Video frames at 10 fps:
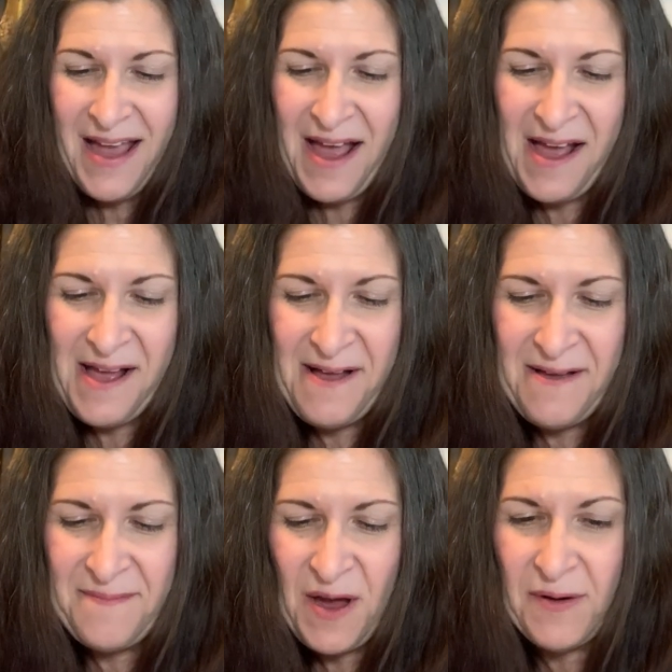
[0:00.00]

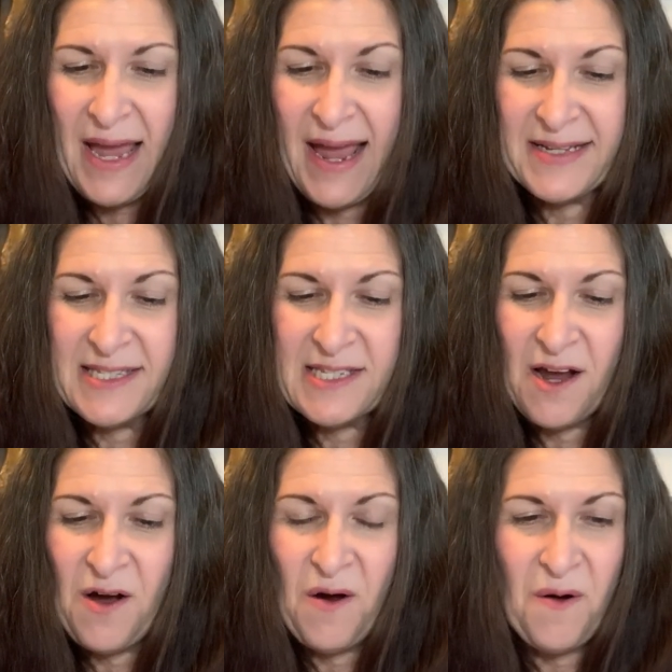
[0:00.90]
Um, okay,
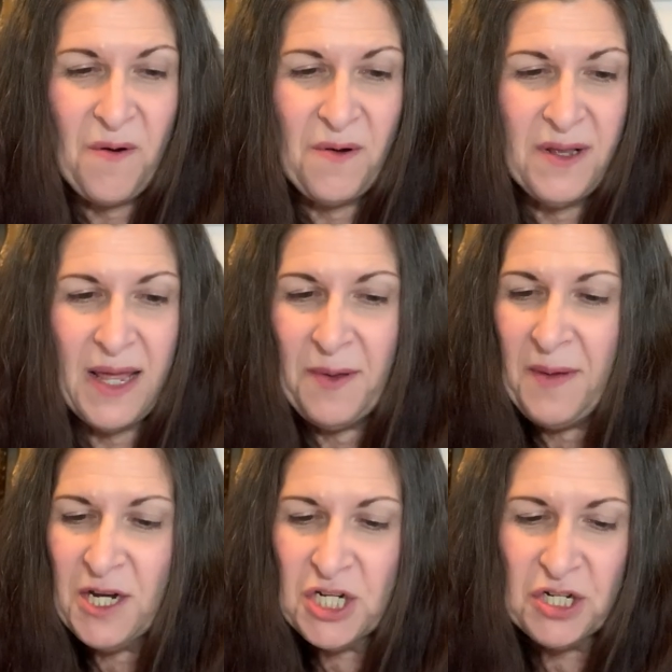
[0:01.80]
so let me
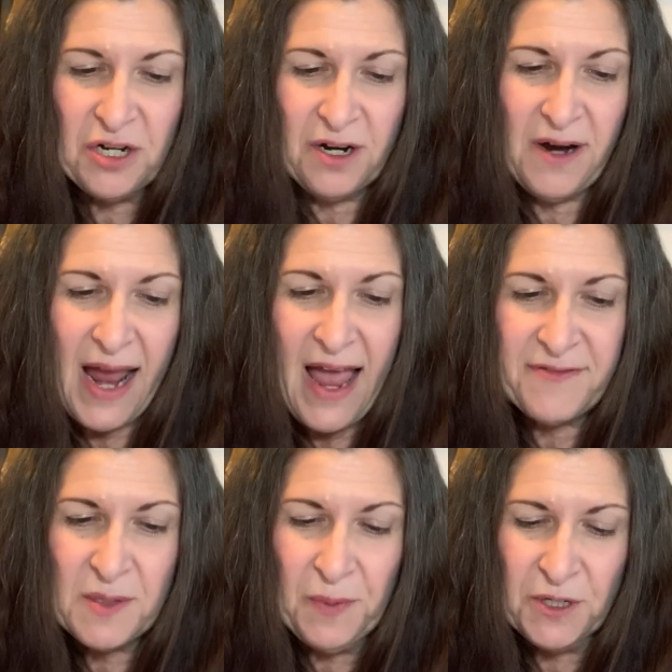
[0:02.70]
make sure I have
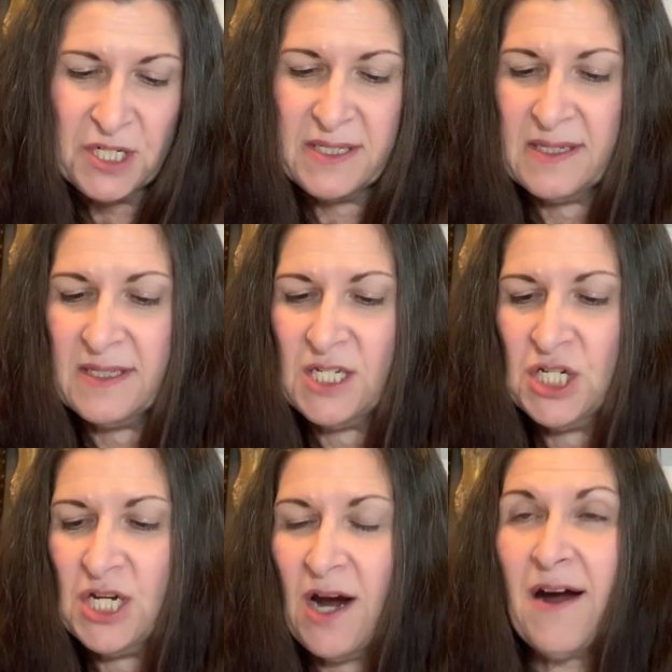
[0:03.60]
some purchases to
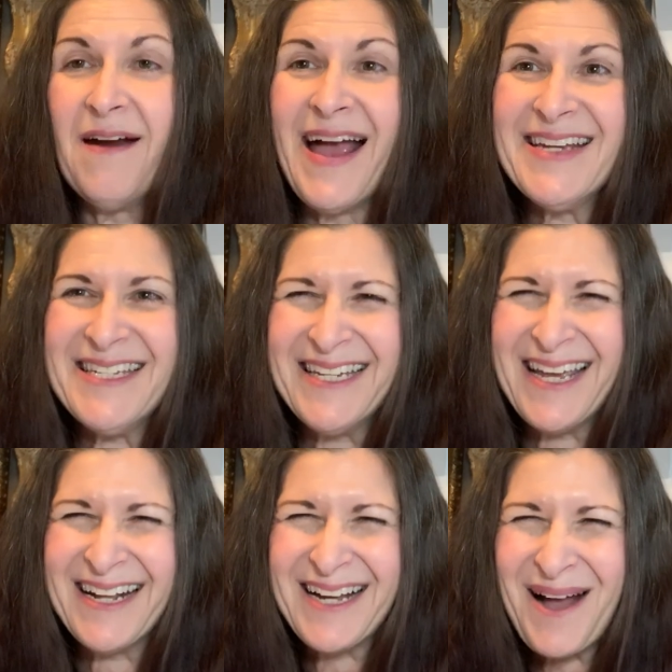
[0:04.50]
share. I did
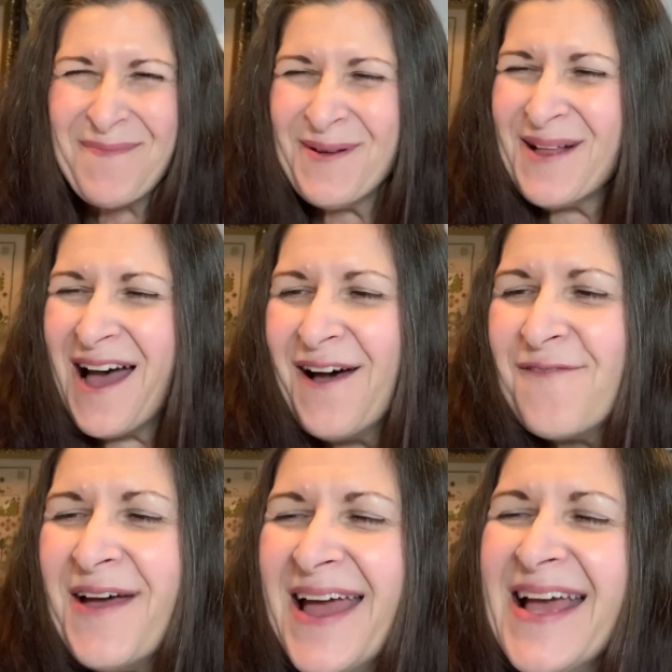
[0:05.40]
get a couple
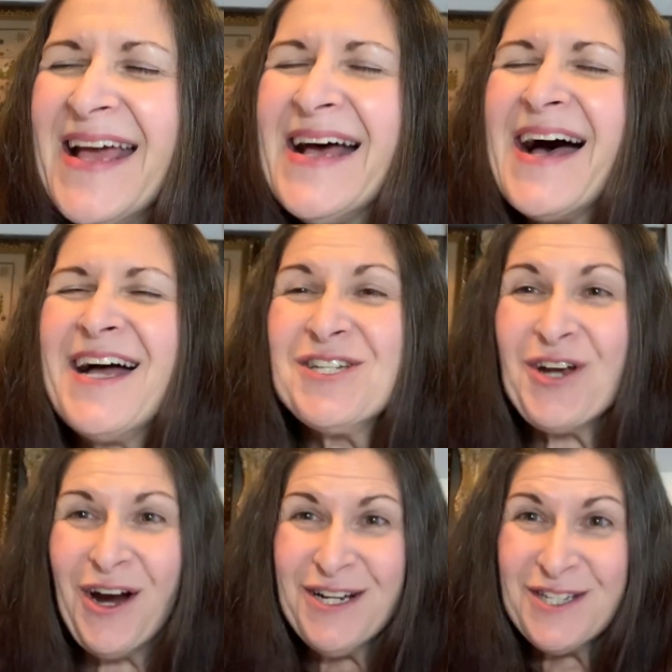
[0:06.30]
of uh,
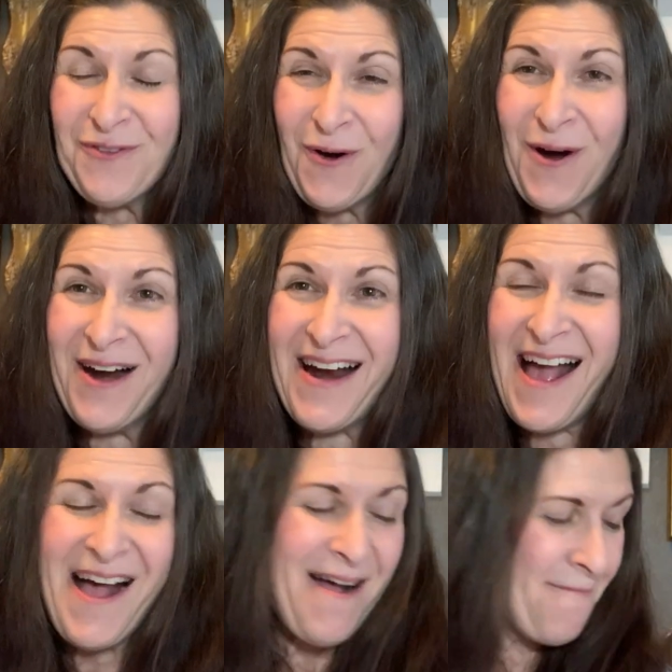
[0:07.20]
charts for
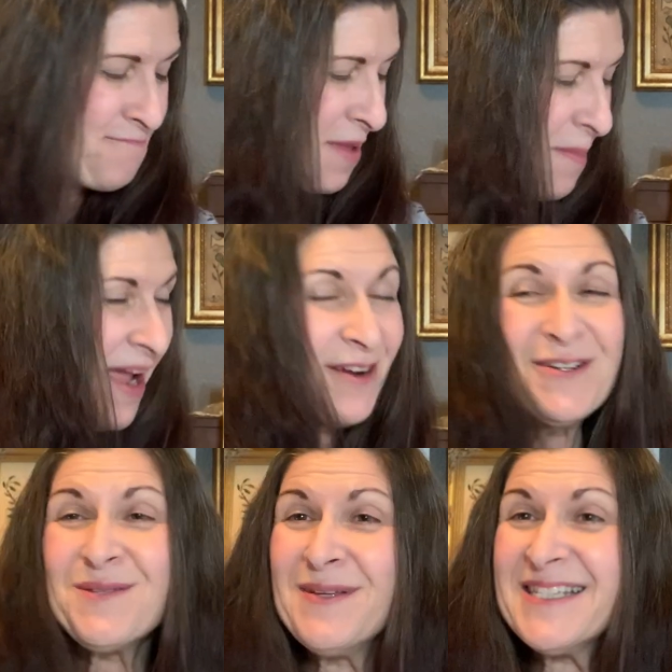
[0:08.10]
um, my
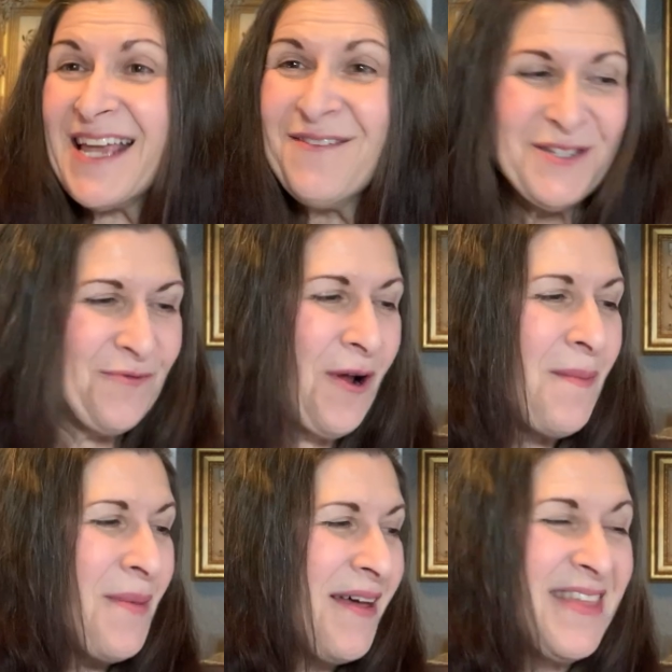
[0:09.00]
Christmas gifts
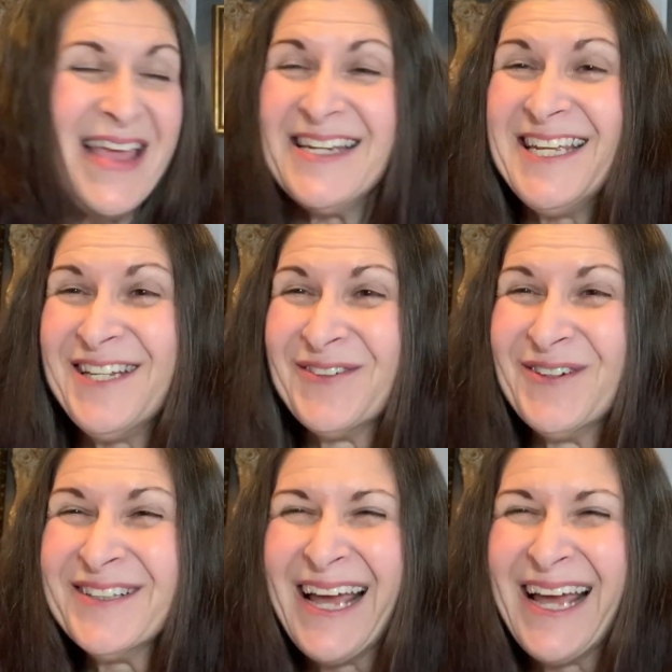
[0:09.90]
from the 18-year-old